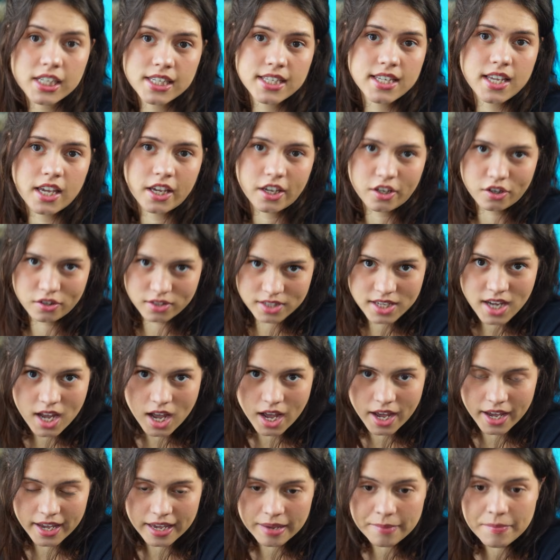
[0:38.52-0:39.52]
single
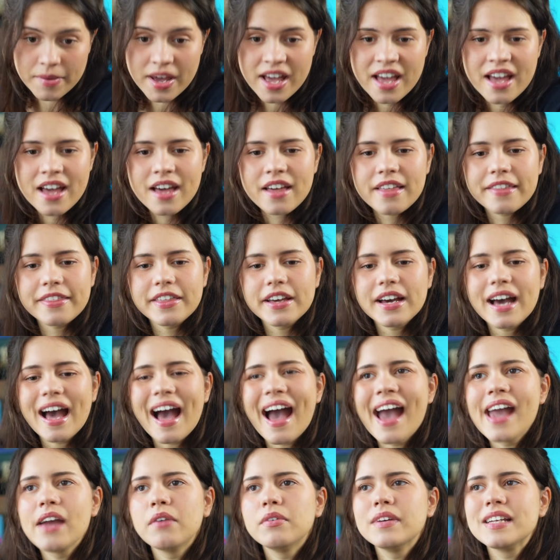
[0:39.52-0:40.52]
time, the
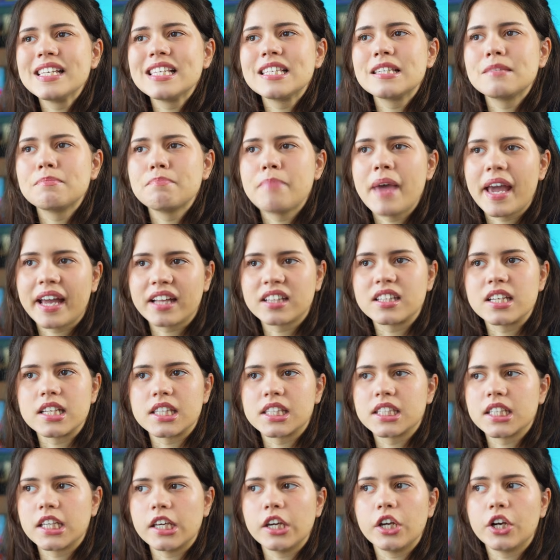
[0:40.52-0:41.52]
I respect
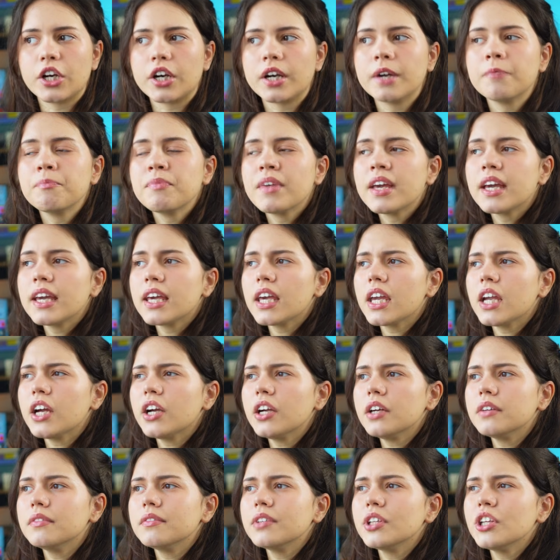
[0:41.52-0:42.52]
it tier. Here,
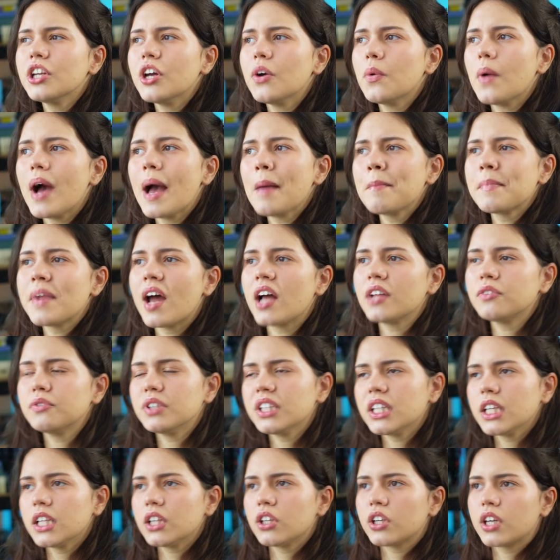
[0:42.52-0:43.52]
I'm not
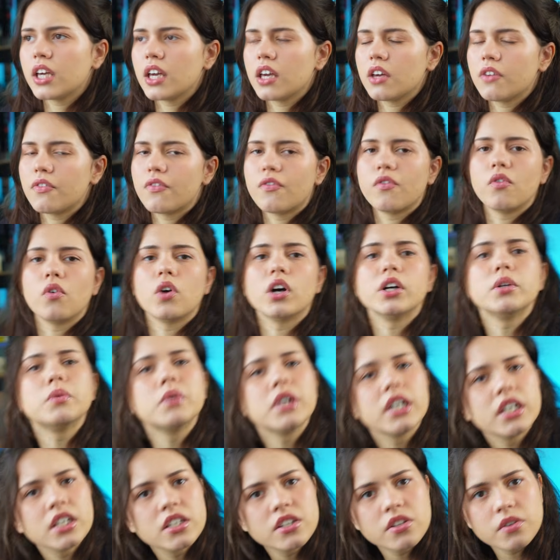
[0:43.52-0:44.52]
really looking
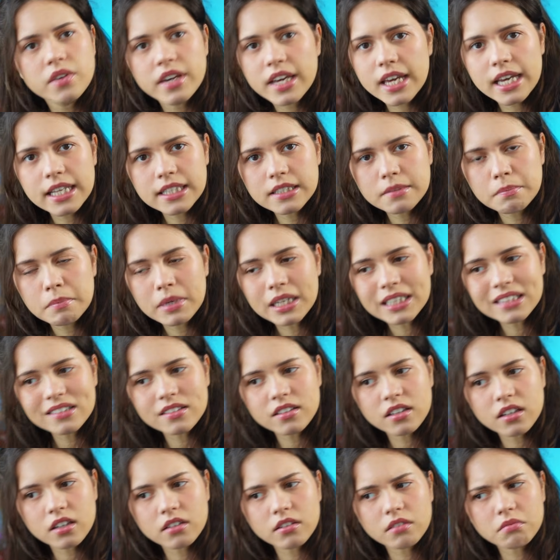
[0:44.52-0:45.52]
forward to it,
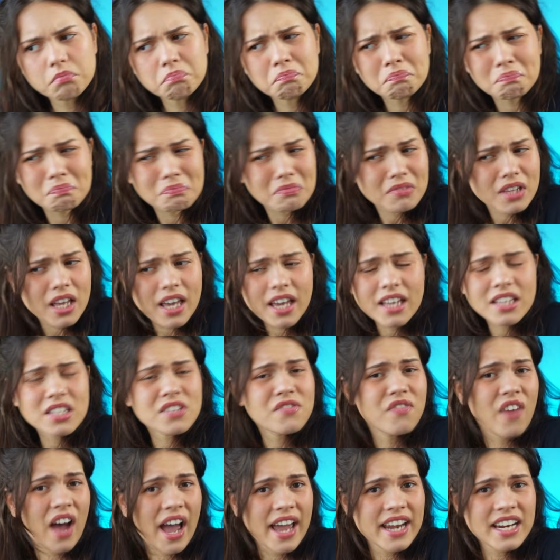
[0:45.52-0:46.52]
but
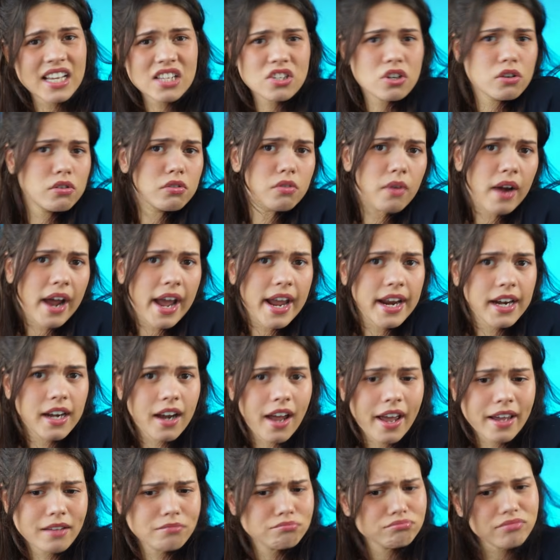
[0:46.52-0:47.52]
it's fine, it's alright,
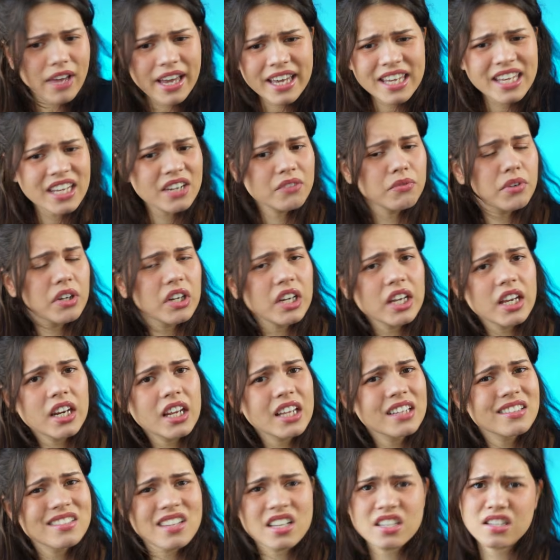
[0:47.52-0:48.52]
I can read it,
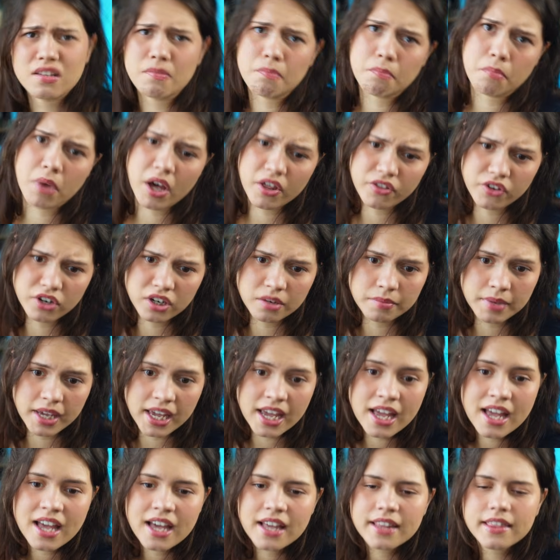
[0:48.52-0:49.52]
it doesn't bother
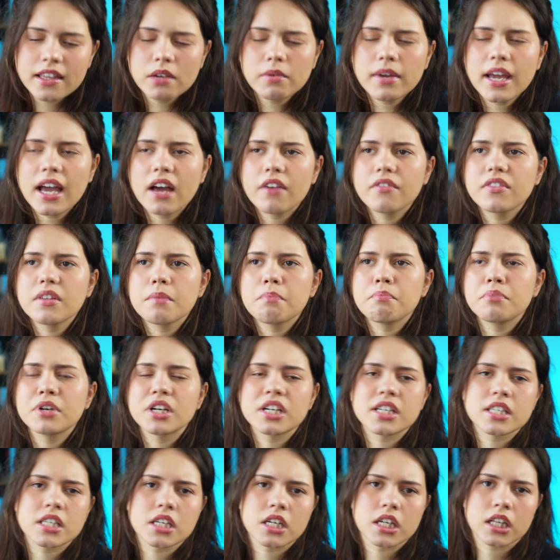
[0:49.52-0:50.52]
me. Then we have the
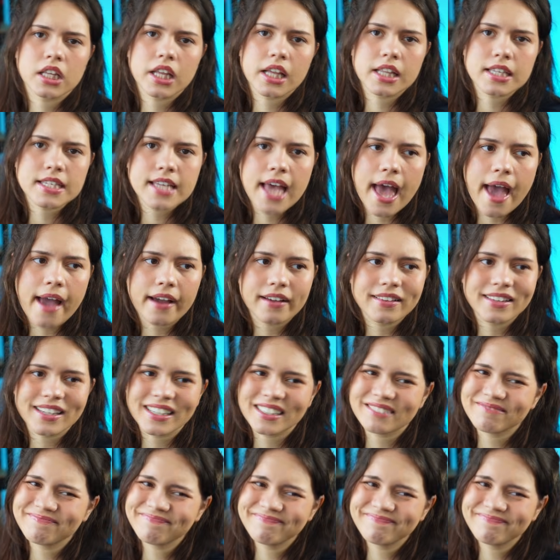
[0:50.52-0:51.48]
personal attack, like,